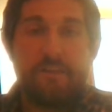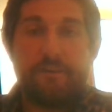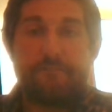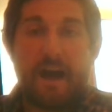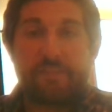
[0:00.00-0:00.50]
the
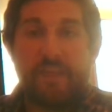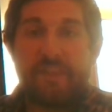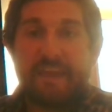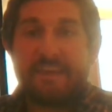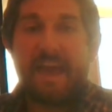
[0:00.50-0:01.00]
fact that
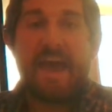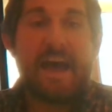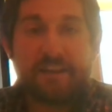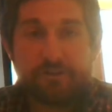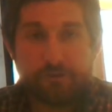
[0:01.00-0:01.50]
they
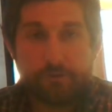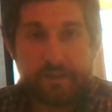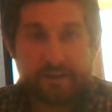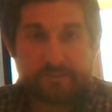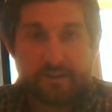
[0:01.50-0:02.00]
can do
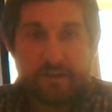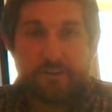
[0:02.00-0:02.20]
this,